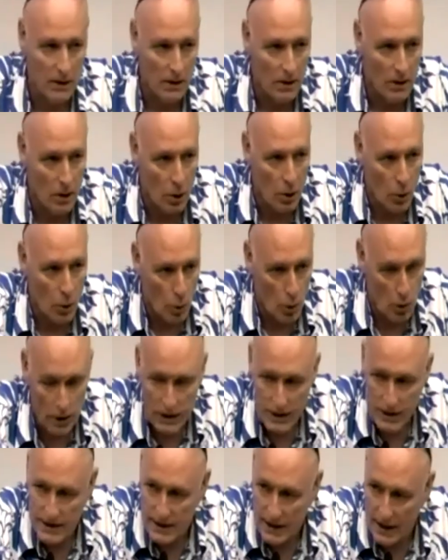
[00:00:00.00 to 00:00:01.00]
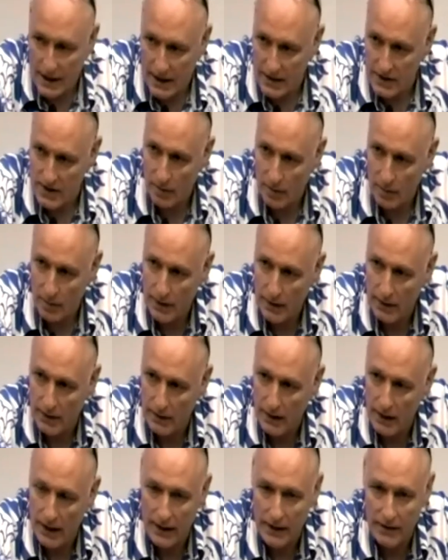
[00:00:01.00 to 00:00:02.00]
or a worker state has not
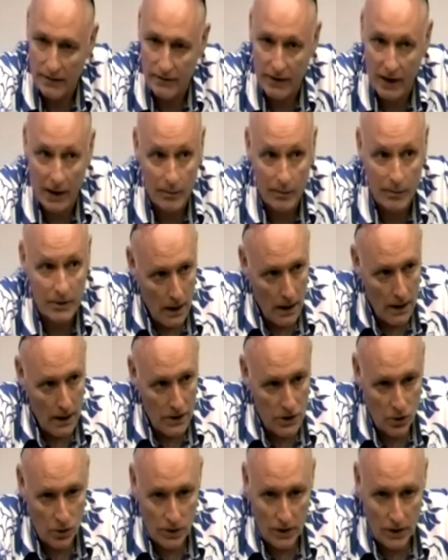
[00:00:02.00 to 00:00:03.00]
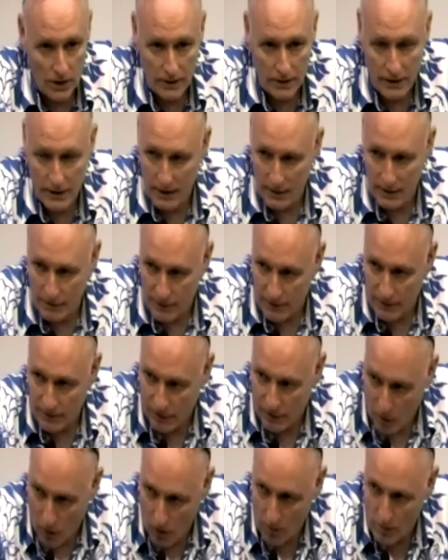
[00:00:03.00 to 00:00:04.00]
been developed. And so the different
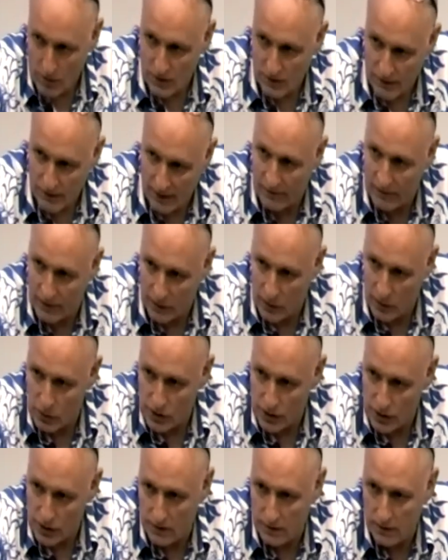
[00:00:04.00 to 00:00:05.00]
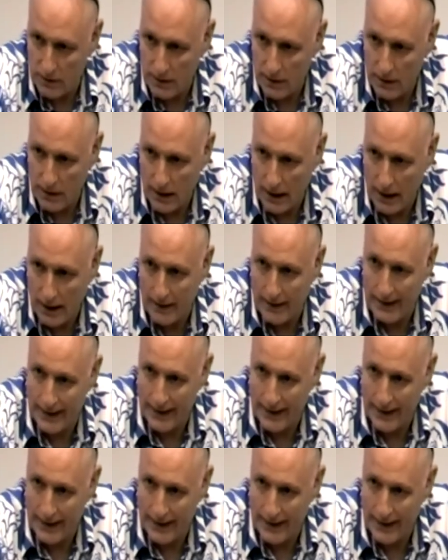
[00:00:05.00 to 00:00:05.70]
forms of revolution are an